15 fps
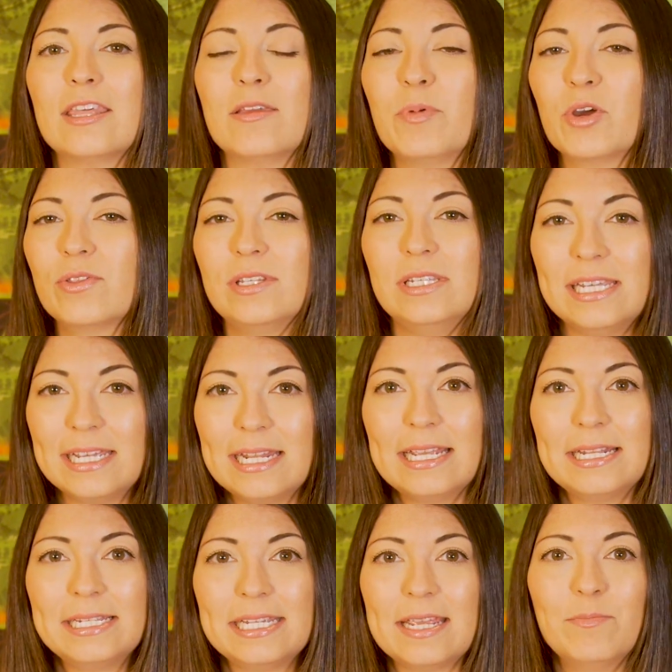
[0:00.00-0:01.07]
They both did
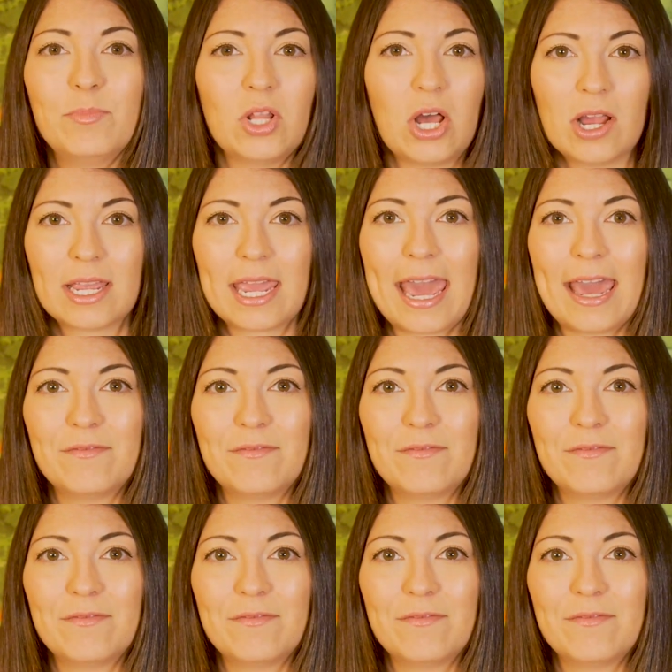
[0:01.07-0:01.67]
indeed block